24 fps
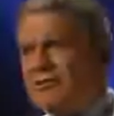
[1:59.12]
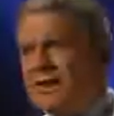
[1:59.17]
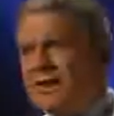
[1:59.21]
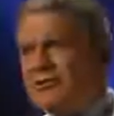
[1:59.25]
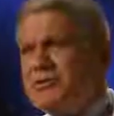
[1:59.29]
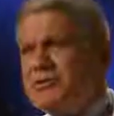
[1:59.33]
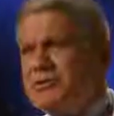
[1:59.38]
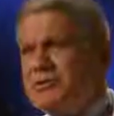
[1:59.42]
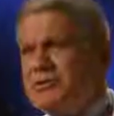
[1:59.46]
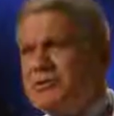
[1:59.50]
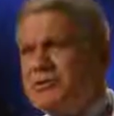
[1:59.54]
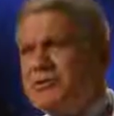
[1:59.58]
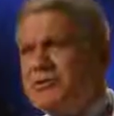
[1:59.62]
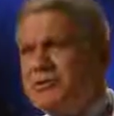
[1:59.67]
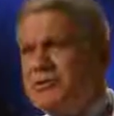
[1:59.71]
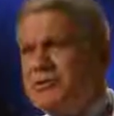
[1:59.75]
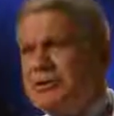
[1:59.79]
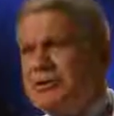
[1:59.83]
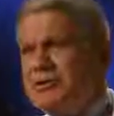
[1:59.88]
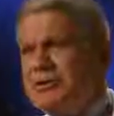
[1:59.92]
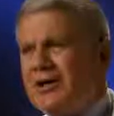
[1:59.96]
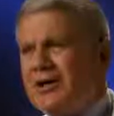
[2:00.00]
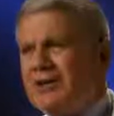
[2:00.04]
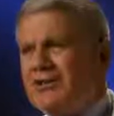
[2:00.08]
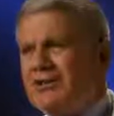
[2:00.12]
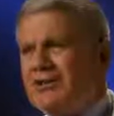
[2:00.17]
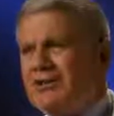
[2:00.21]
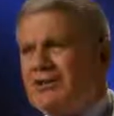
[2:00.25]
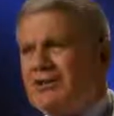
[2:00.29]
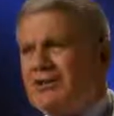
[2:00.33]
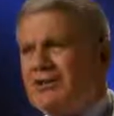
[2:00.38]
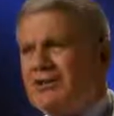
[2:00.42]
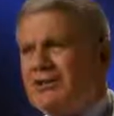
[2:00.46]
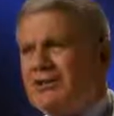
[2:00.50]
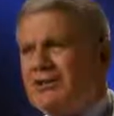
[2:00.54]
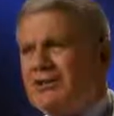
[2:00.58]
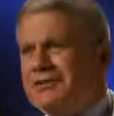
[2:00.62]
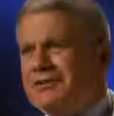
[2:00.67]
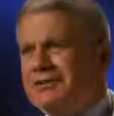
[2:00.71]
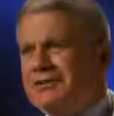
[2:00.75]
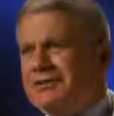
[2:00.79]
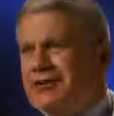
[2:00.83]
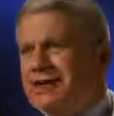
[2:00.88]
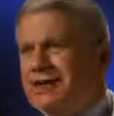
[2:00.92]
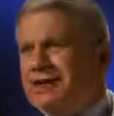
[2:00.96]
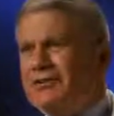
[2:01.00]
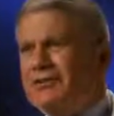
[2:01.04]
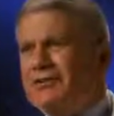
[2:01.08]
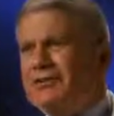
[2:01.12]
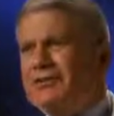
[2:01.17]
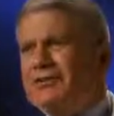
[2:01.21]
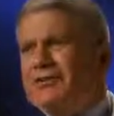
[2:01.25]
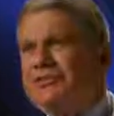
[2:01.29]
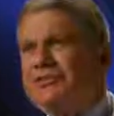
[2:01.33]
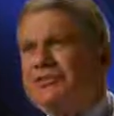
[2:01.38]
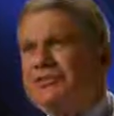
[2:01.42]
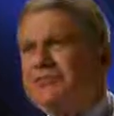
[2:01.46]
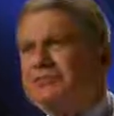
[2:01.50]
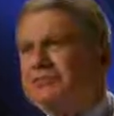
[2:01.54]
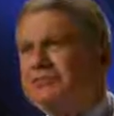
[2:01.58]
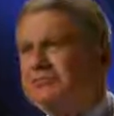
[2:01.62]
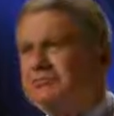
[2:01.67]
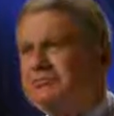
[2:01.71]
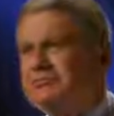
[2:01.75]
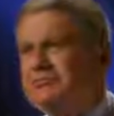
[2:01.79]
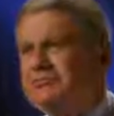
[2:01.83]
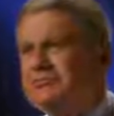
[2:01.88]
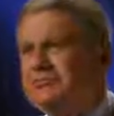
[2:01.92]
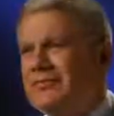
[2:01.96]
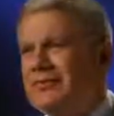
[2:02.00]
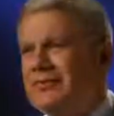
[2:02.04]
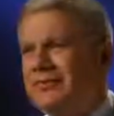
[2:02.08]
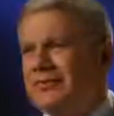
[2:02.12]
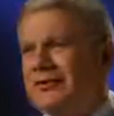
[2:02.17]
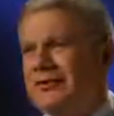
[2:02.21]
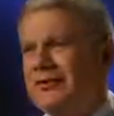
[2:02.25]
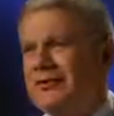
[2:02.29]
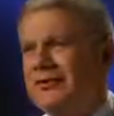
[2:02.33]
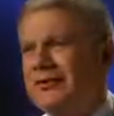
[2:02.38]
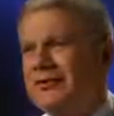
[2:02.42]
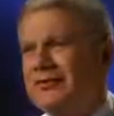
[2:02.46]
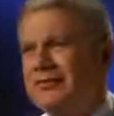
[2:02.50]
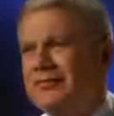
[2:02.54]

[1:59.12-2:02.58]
graduated from MIT, I was there